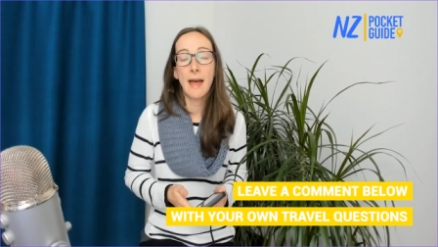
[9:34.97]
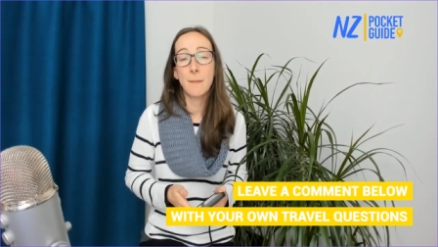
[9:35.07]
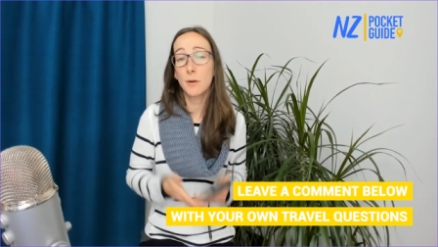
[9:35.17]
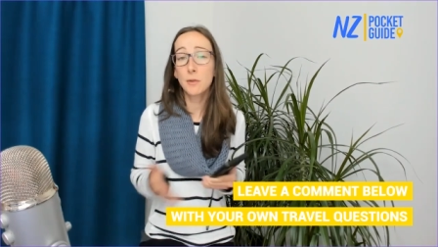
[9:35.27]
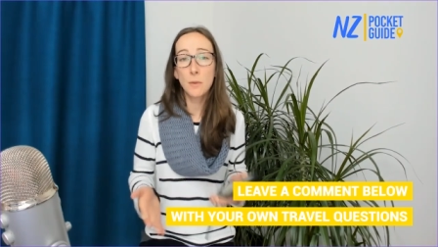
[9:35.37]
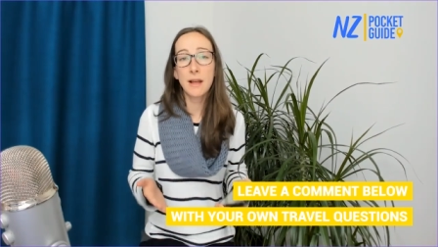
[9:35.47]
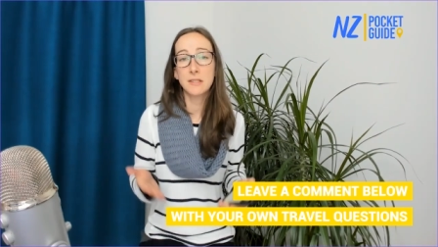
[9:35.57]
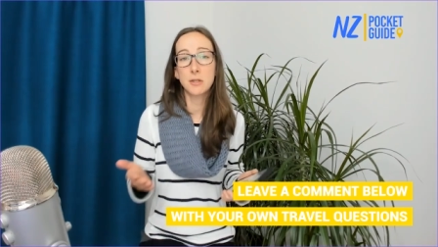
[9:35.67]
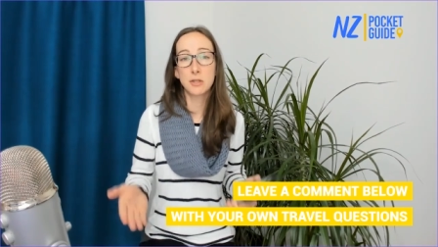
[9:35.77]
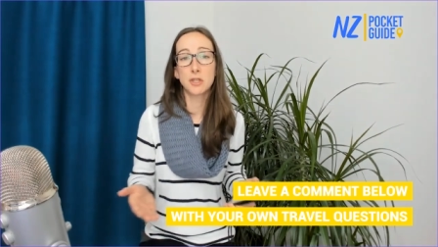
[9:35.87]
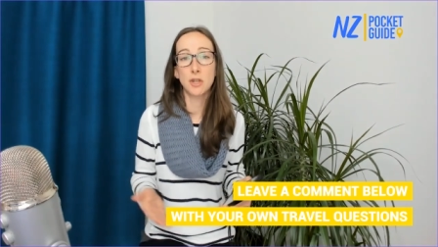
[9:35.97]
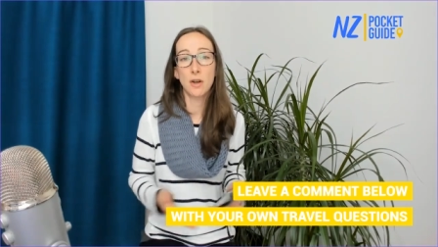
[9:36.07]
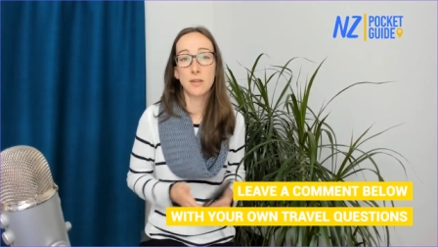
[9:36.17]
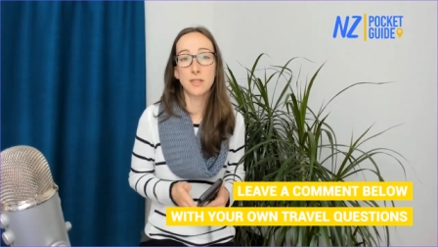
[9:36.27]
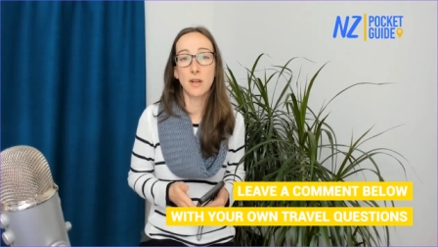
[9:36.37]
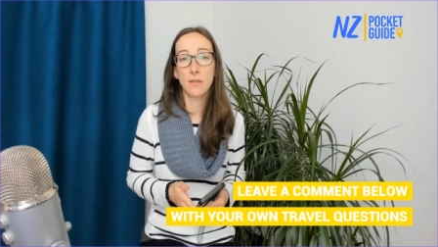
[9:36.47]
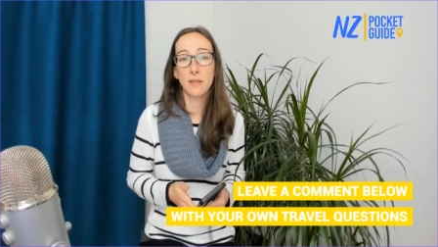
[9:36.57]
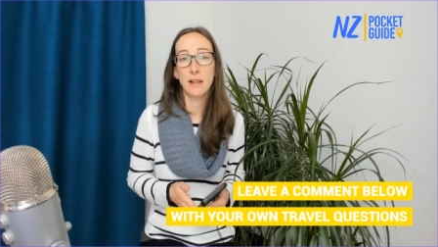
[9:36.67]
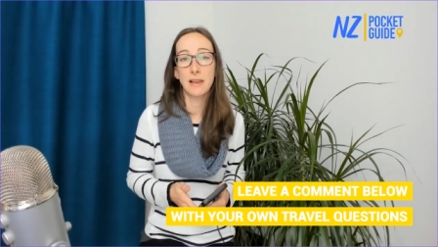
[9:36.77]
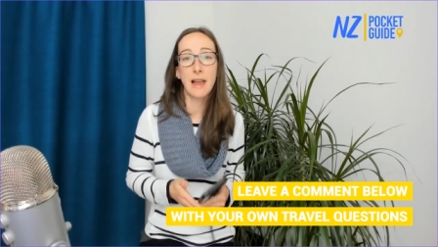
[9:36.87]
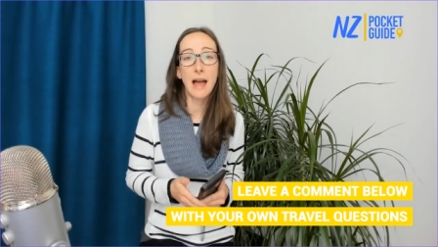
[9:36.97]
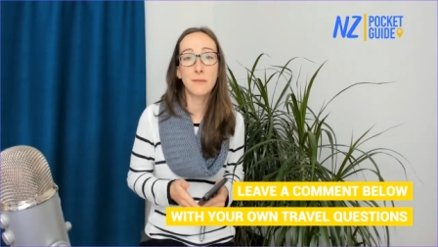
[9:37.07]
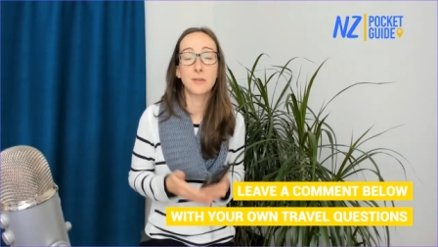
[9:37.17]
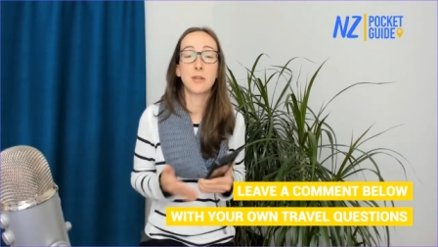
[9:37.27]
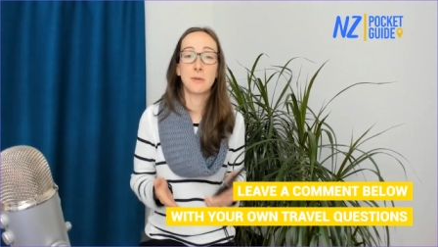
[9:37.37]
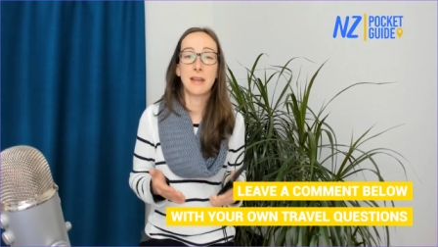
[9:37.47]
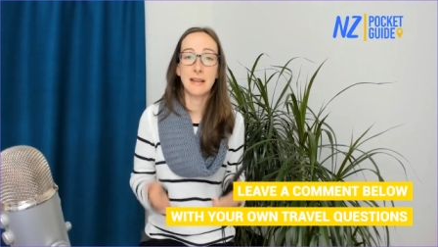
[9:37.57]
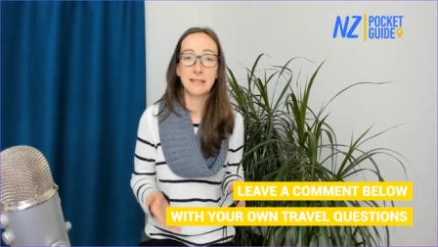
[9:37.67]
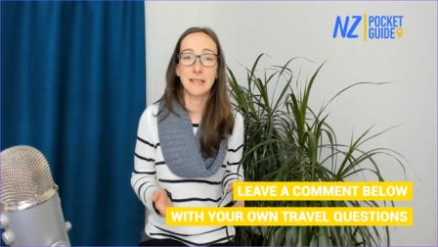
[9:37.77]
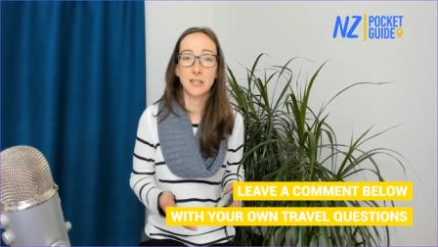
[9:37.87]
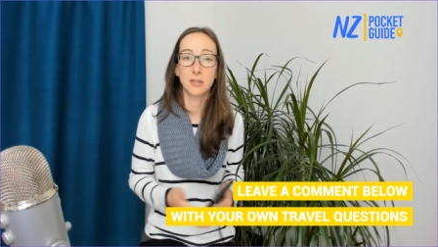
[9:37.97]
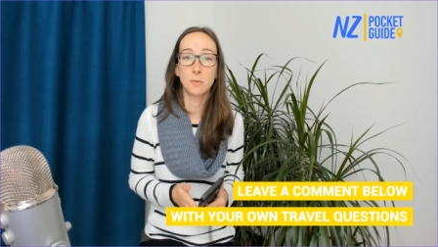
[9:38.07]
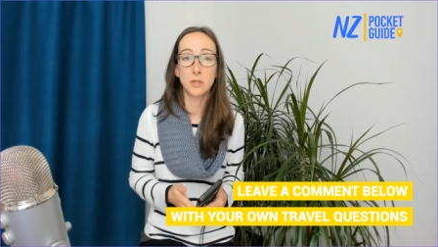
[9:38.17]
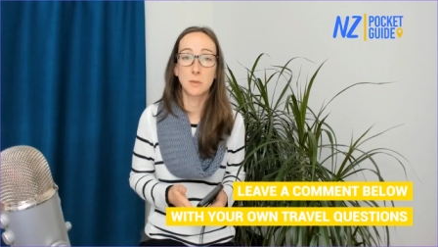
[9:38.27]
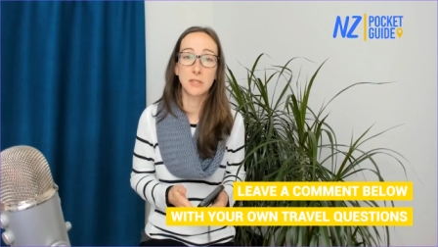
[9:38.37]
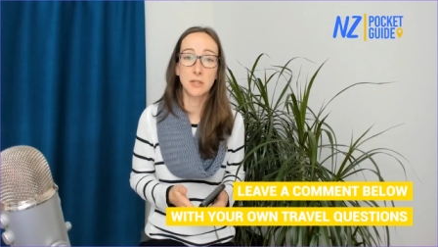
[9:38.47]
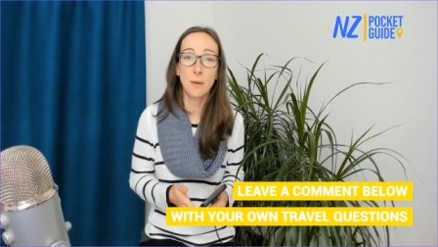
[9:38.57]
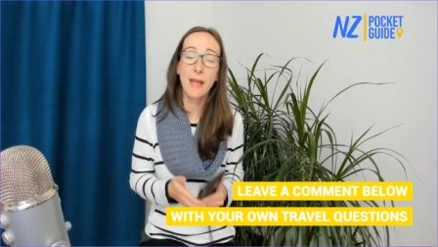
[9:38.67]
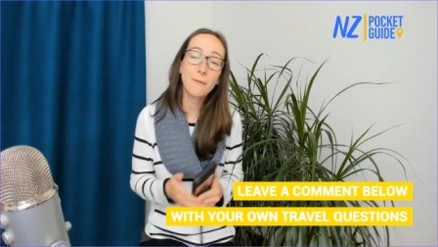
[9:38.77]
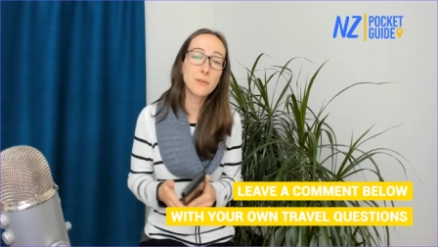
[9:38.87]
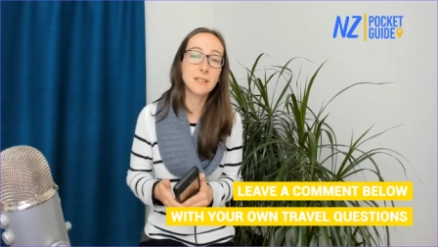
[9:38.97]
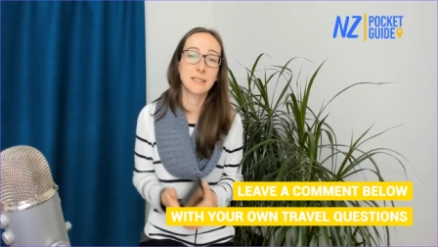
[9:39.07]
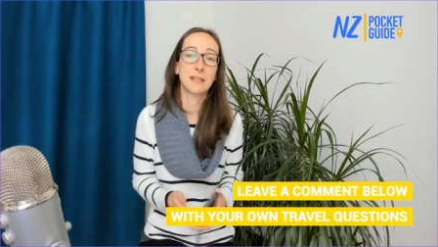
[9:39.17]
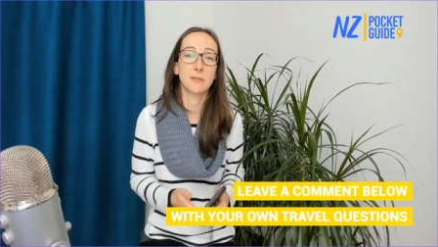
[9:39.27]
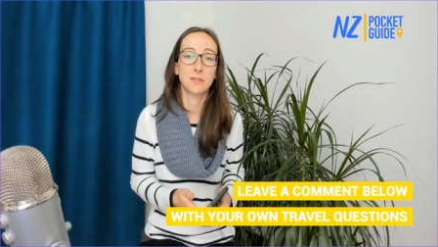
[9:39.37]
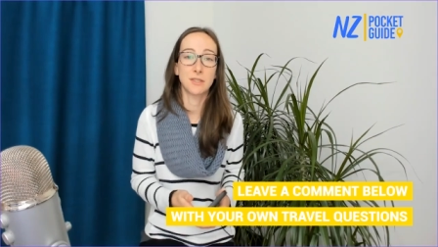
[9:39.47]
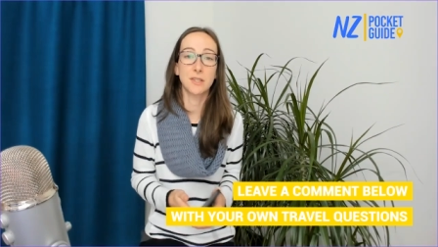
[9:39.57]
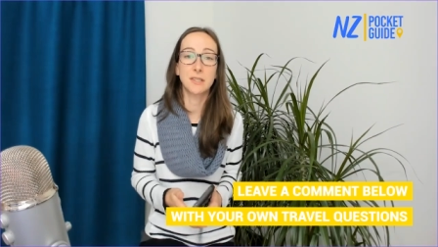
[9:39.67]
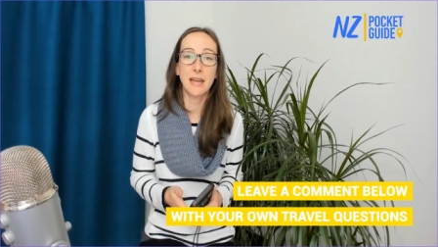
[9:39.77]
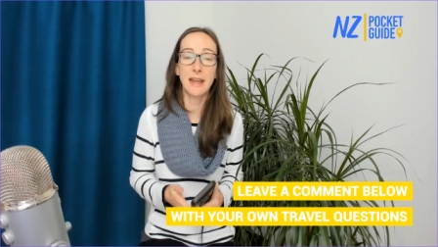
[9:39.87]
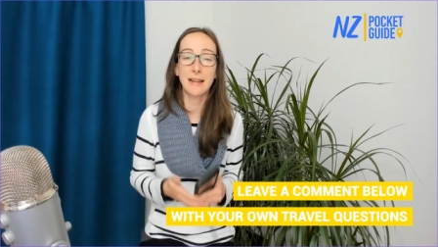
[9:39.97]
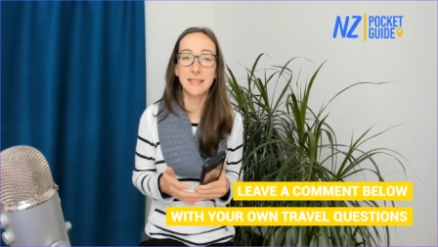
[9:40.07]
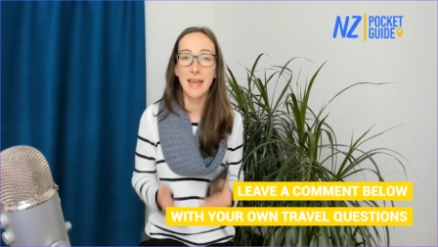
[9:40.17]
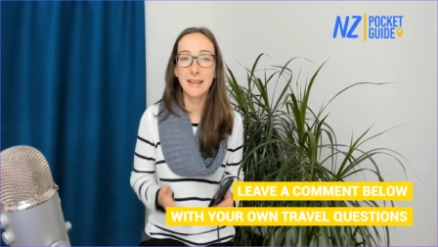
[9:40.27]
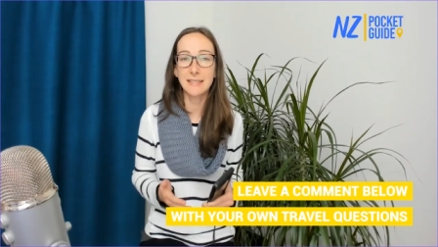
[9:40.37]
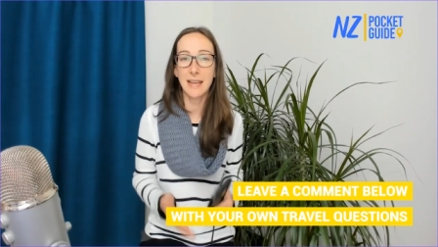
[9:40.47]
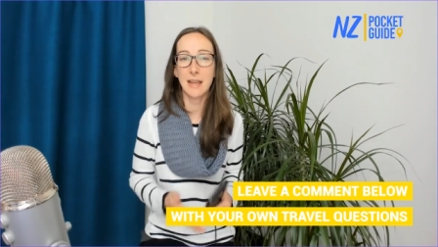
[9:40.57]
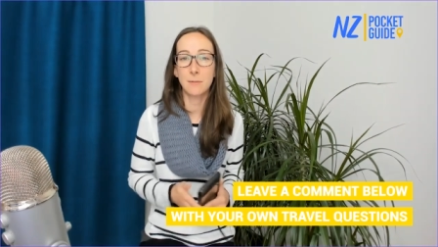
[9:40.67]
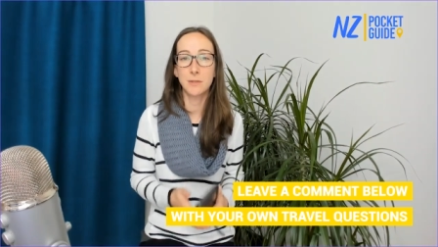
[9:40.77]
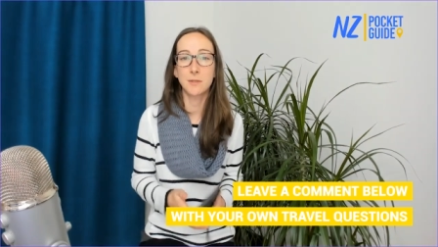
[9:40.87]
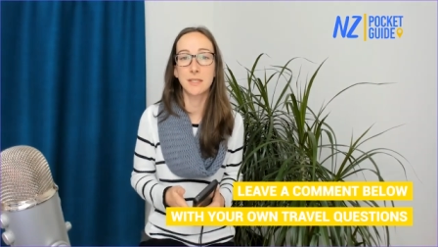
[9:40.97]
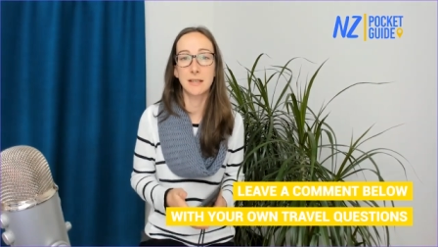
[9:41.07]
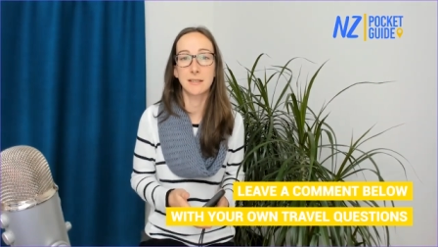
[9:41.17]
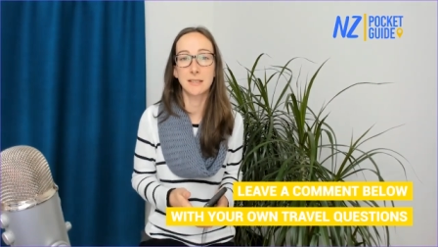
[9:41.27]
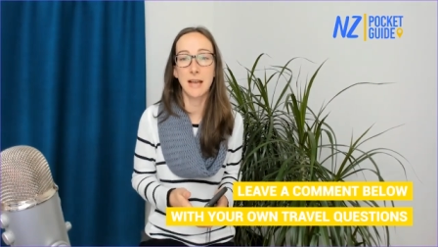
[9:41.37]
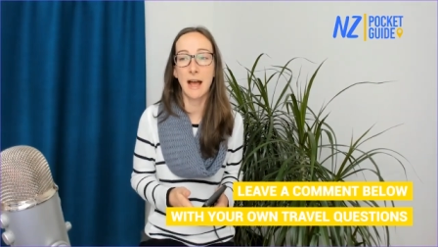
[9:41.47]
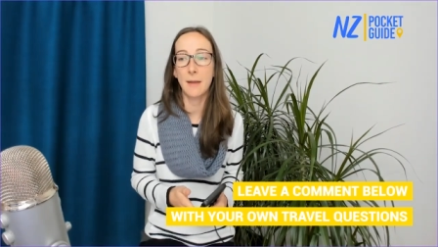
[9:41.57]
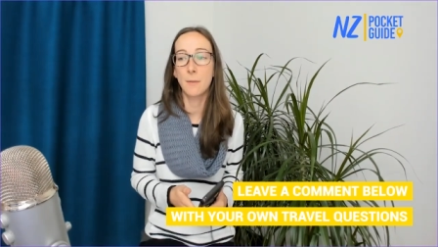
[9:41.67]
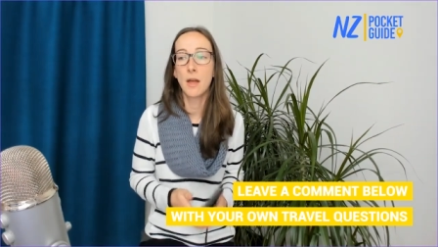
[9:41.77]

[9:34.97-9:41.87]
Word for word: Otherwise, you can join us on the live Q&A session, which we do every single Sunday at 8 AM New Zealand time,